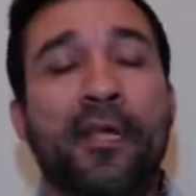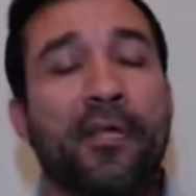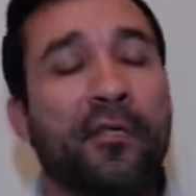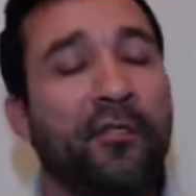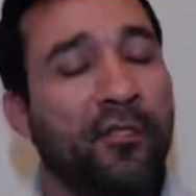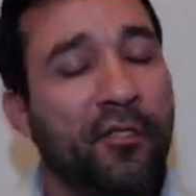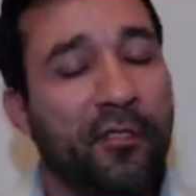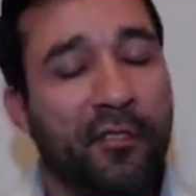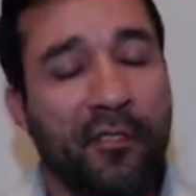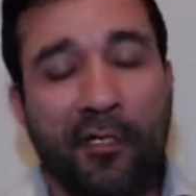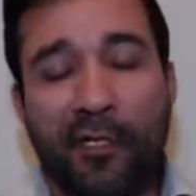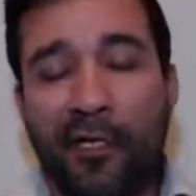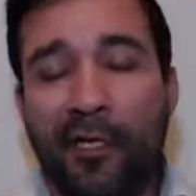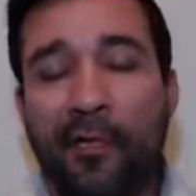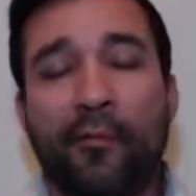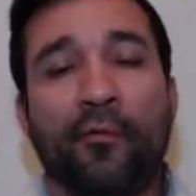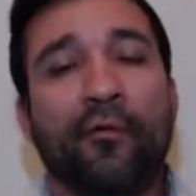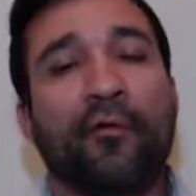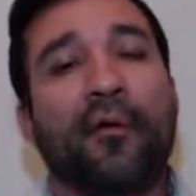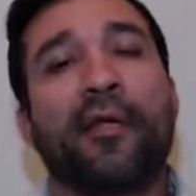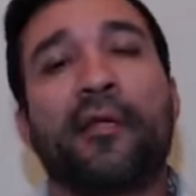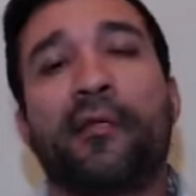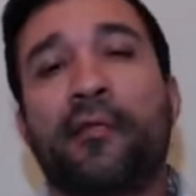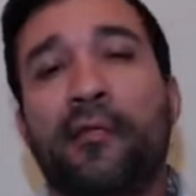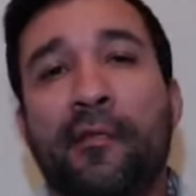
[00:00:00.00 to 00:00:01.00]
Just
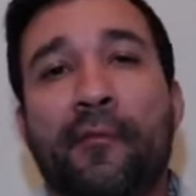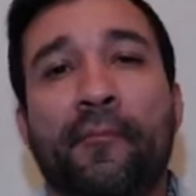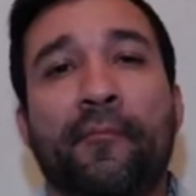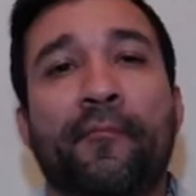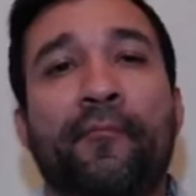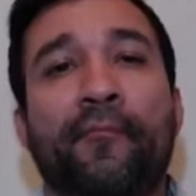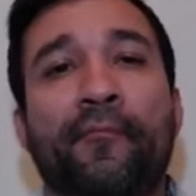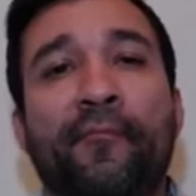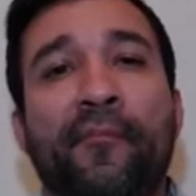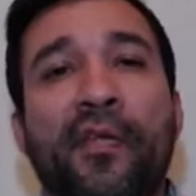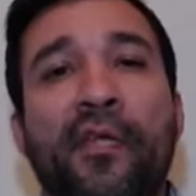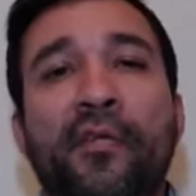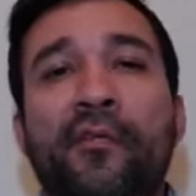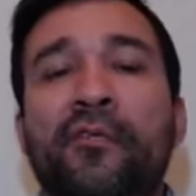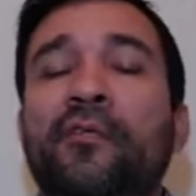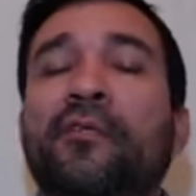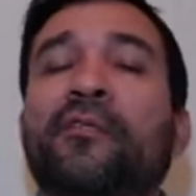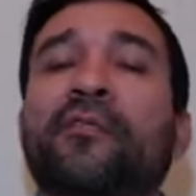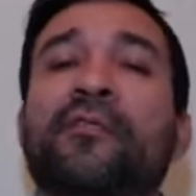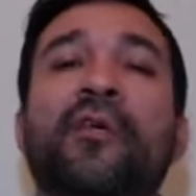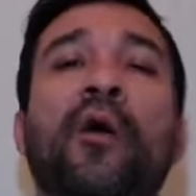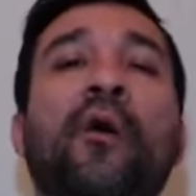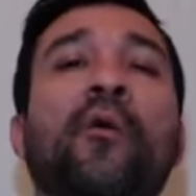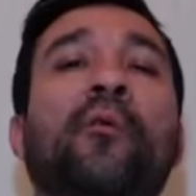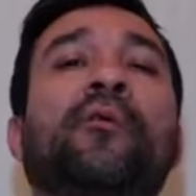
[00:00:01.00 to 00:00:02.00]
liberate them just
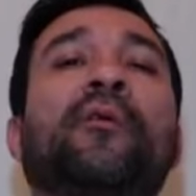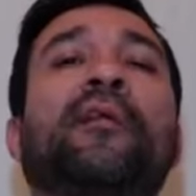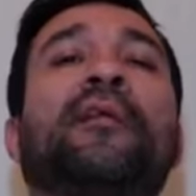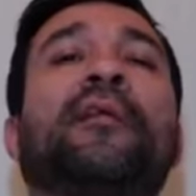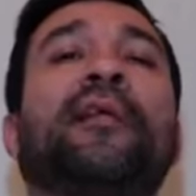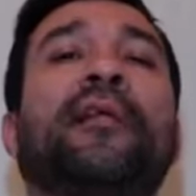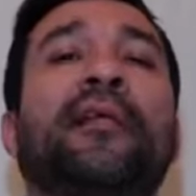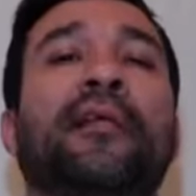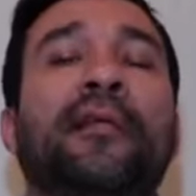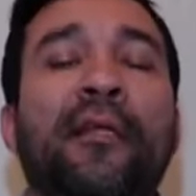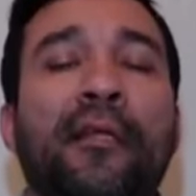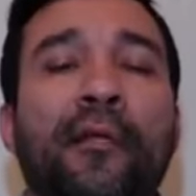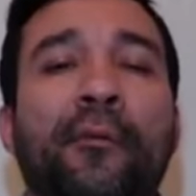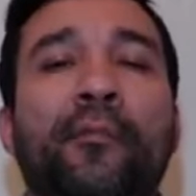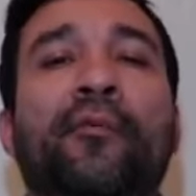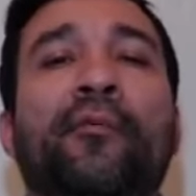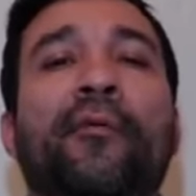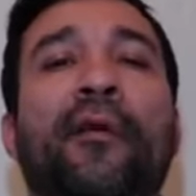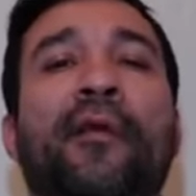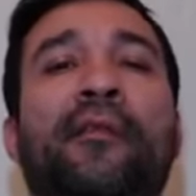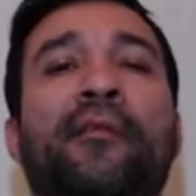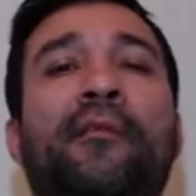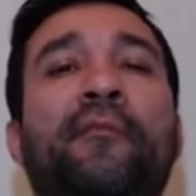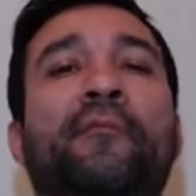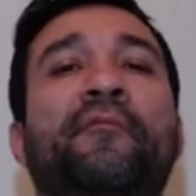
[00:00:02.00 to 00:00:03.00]
totally
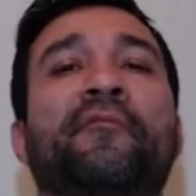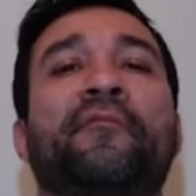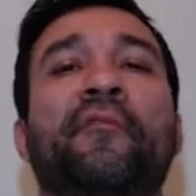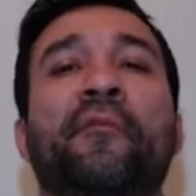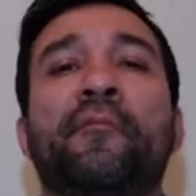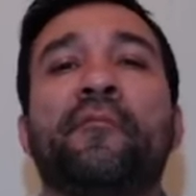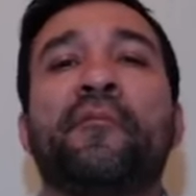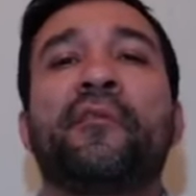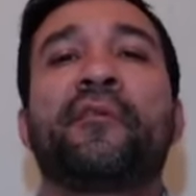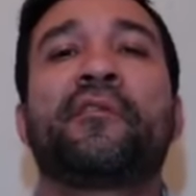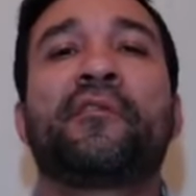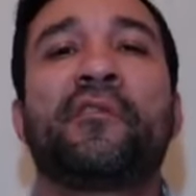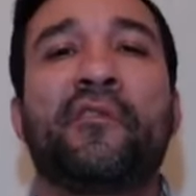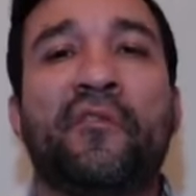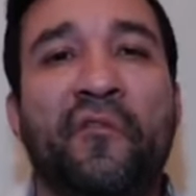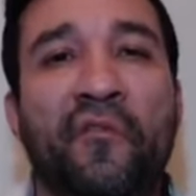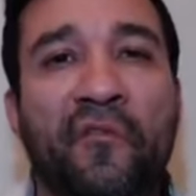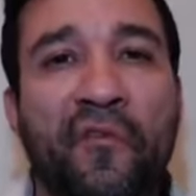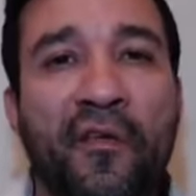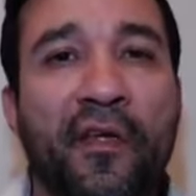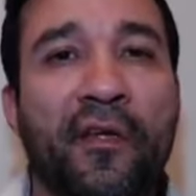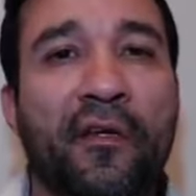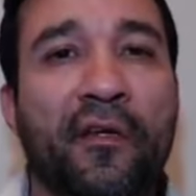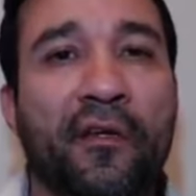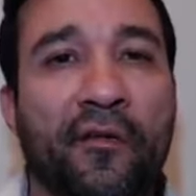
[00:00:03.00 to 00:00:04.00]
liberate them from this
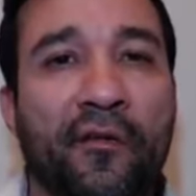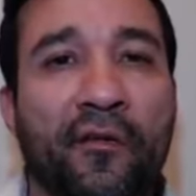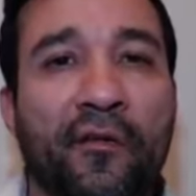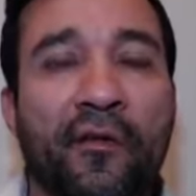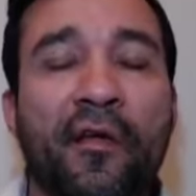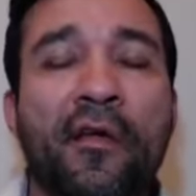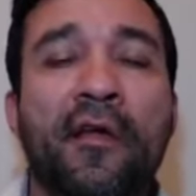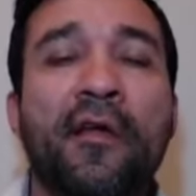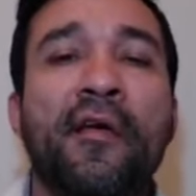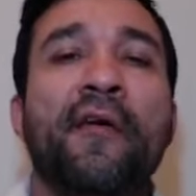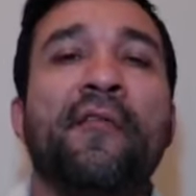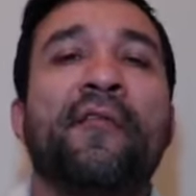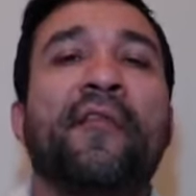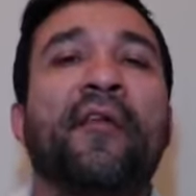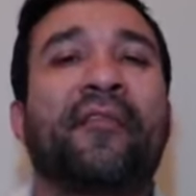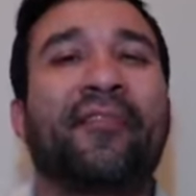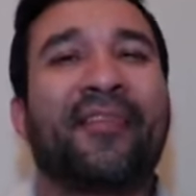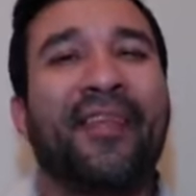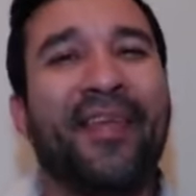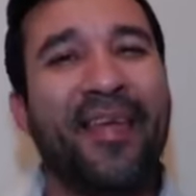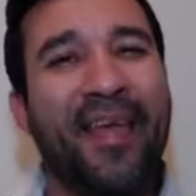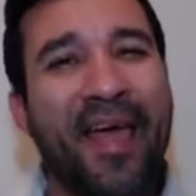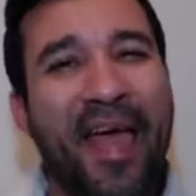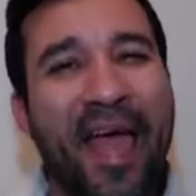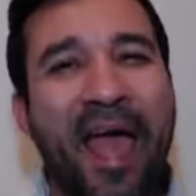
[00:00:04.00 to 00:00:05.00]
fear that
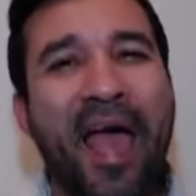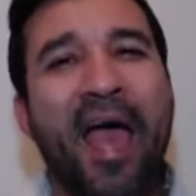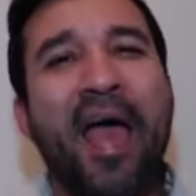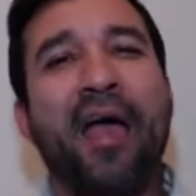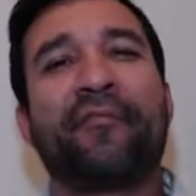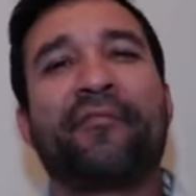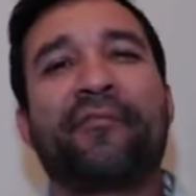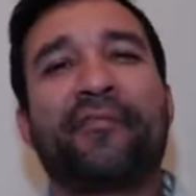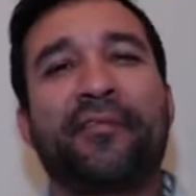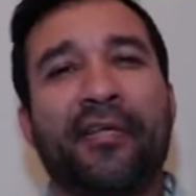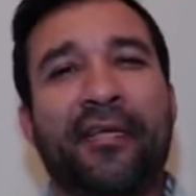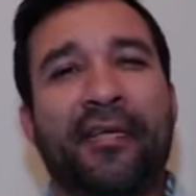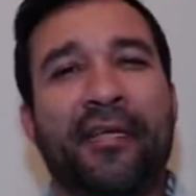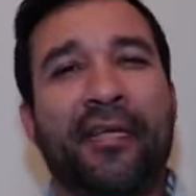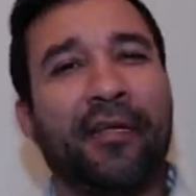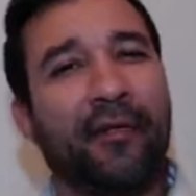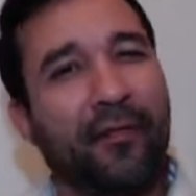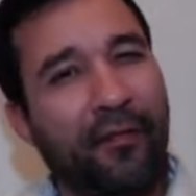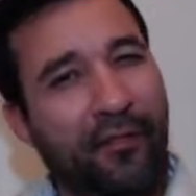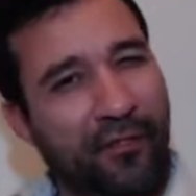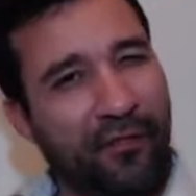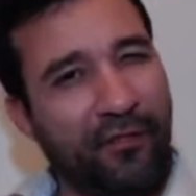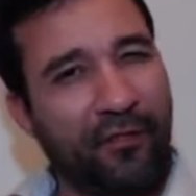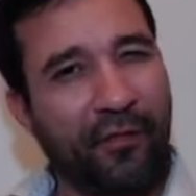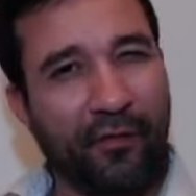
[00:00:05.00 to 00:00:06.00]
they have to get a
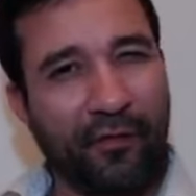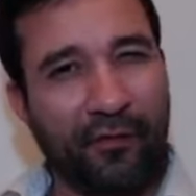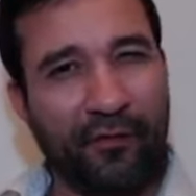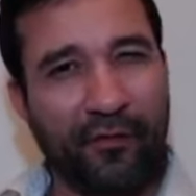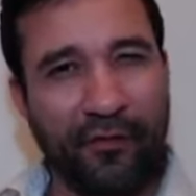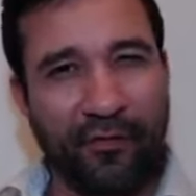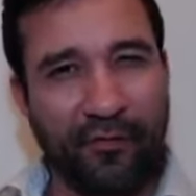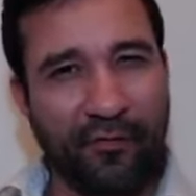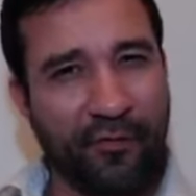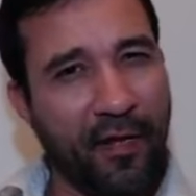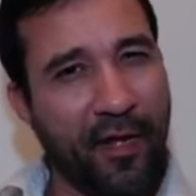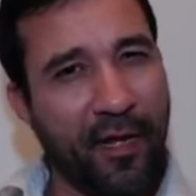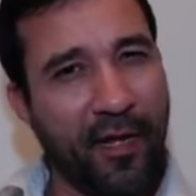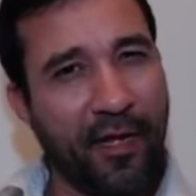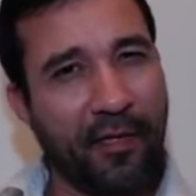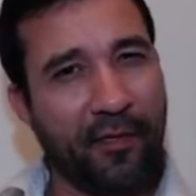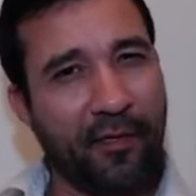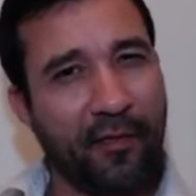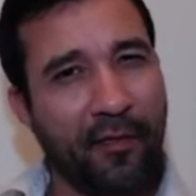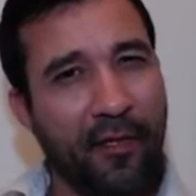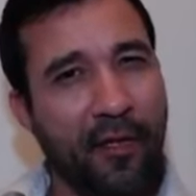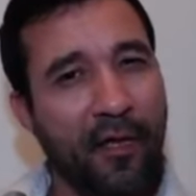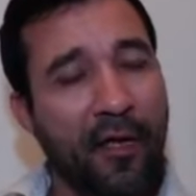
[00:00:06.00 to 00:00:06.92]
certain grade.